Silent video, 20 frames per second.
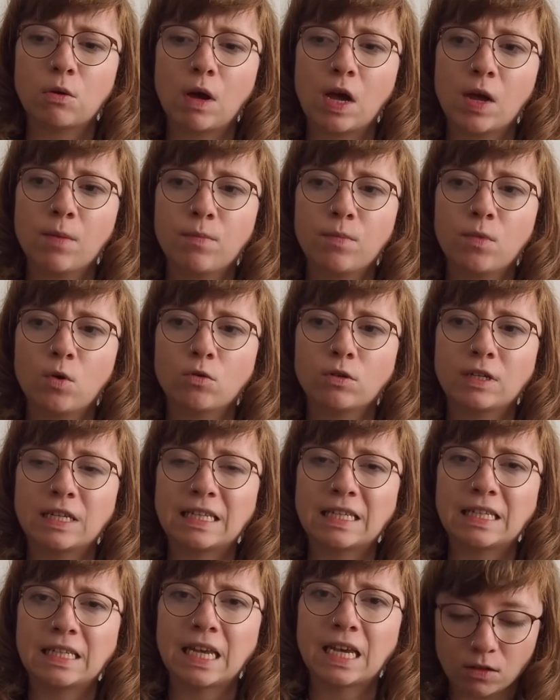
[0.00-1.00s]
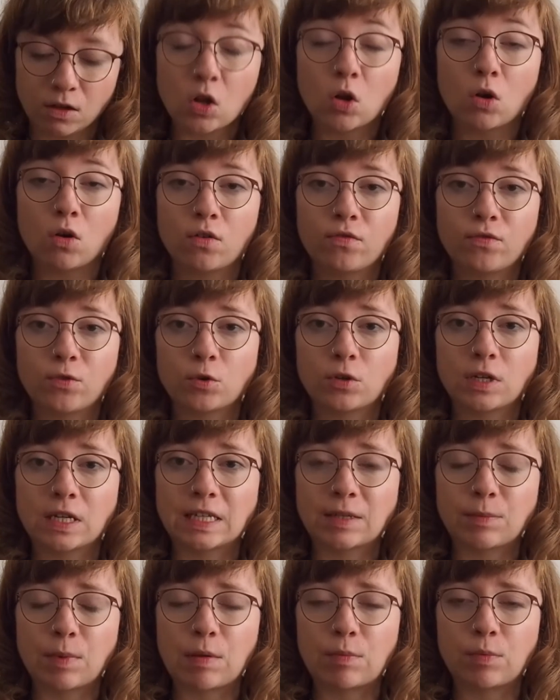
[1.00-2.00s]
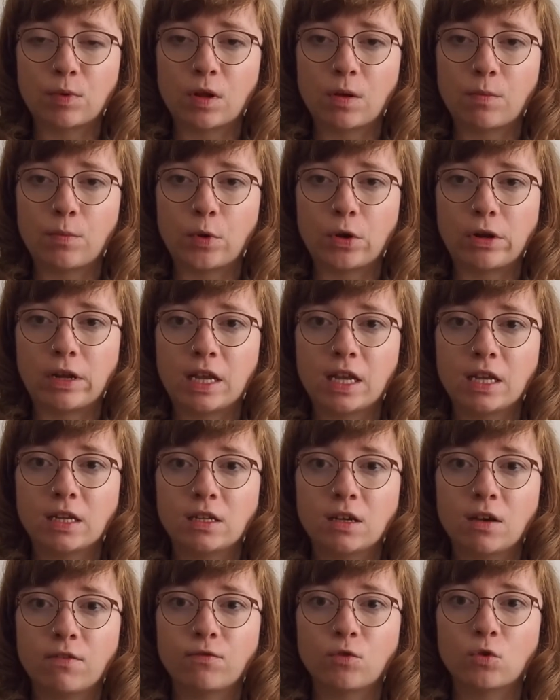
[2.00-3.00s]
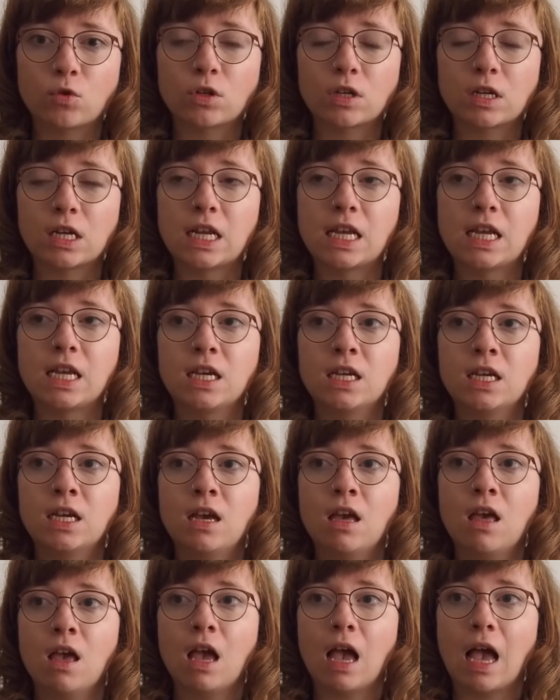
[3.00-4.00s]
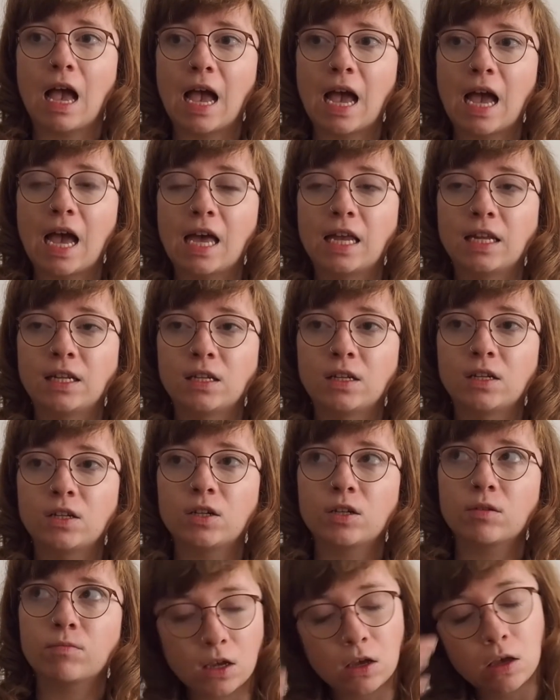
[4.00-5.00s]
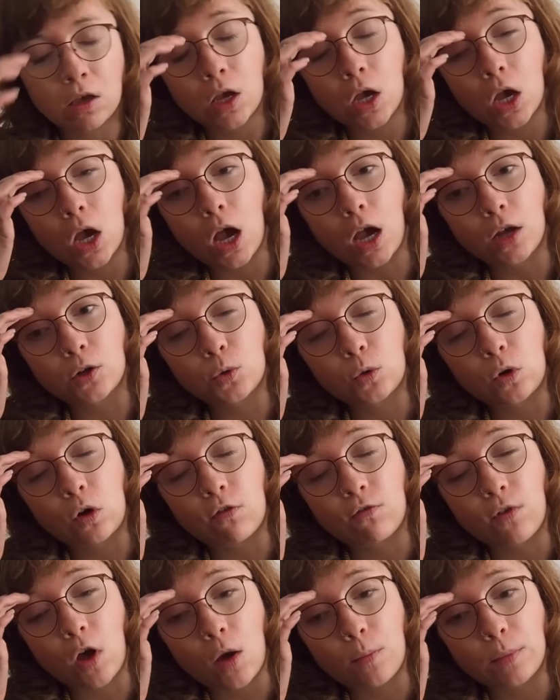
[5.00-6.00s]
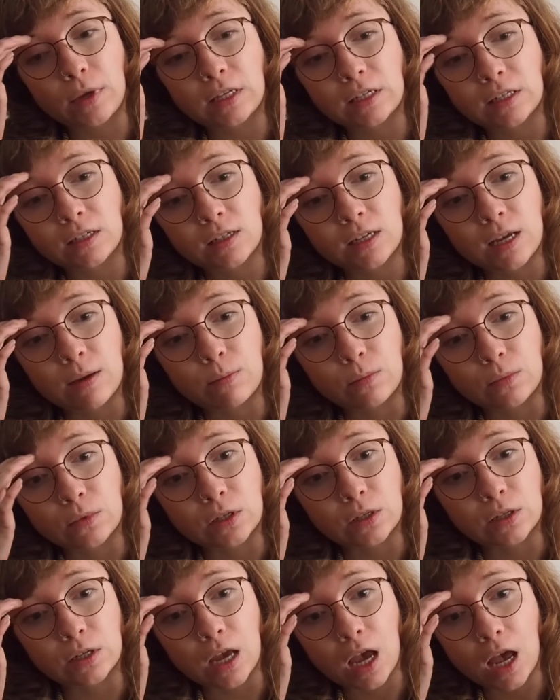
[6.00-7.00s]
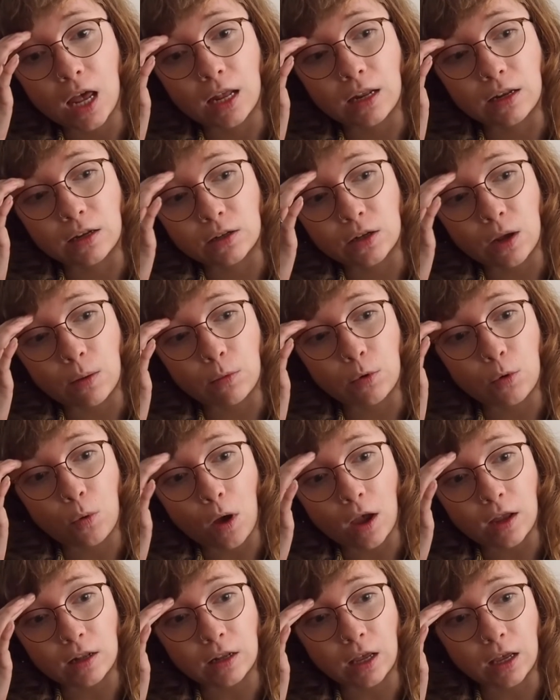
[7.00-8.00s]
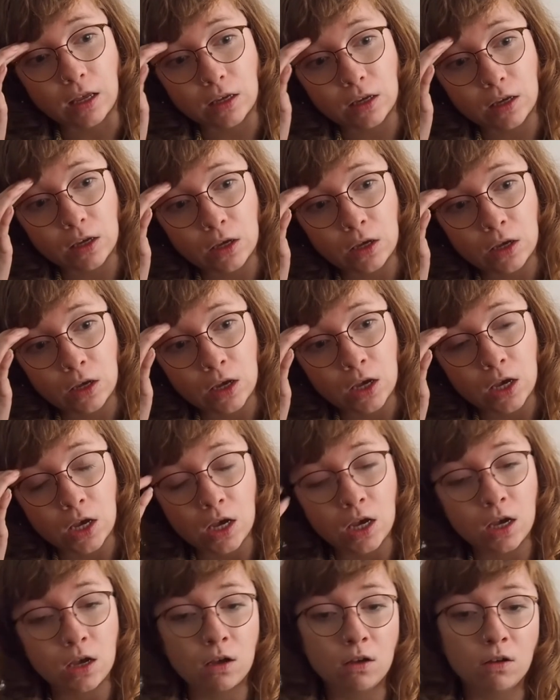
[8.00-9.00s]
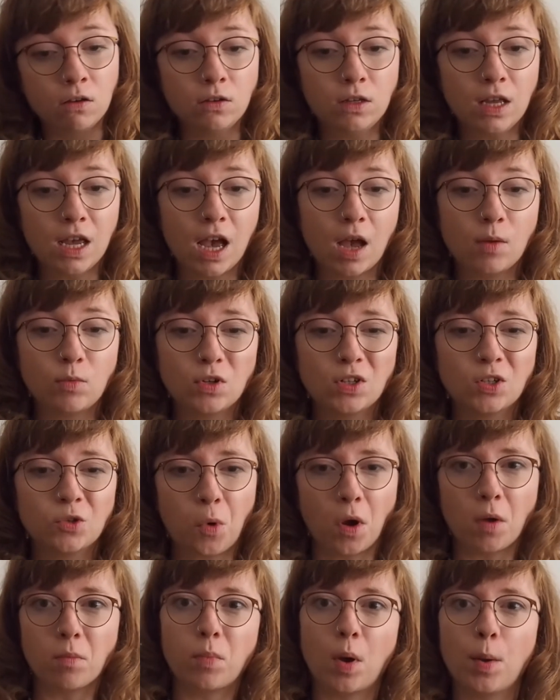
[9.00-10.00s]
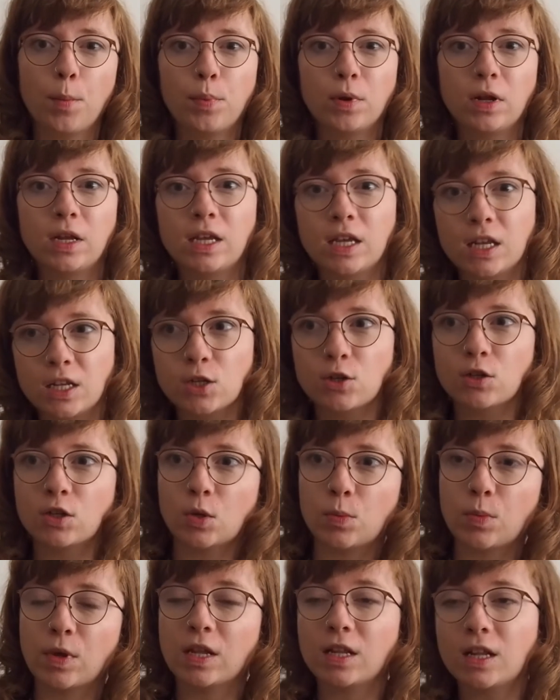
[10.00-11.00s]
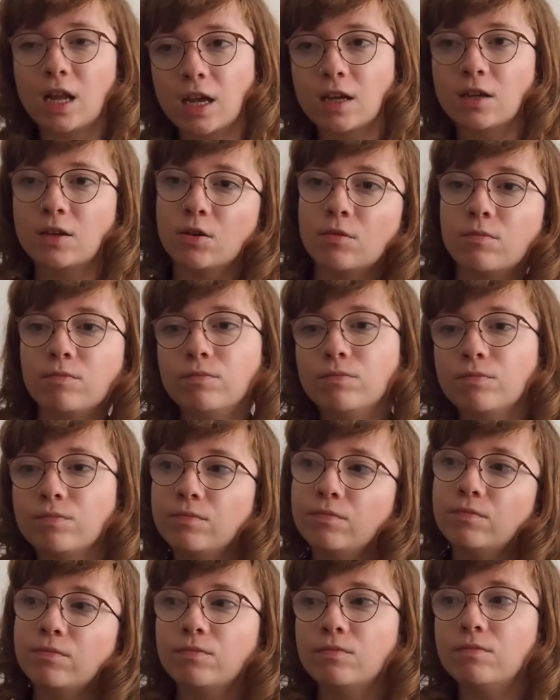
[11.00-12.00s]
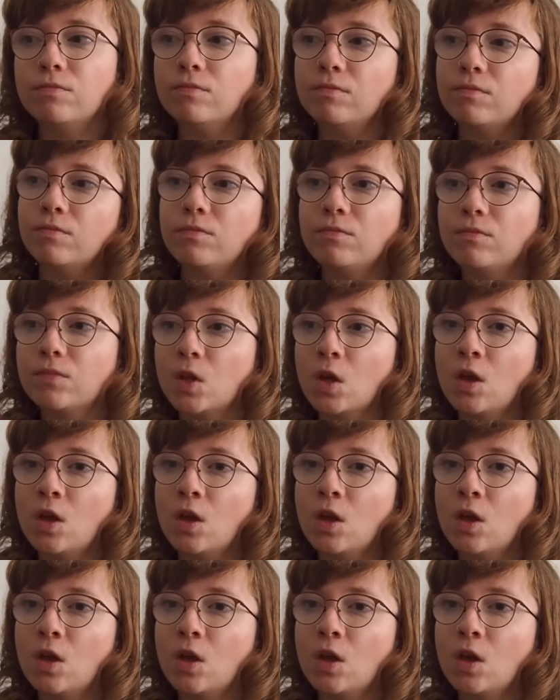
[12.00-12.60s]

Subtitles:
I'm autistic. A lot of autistic people are bullied, unfortunately, and I do a lot of humming stims, and I'm quite I'm just quite bubbly and just a bit and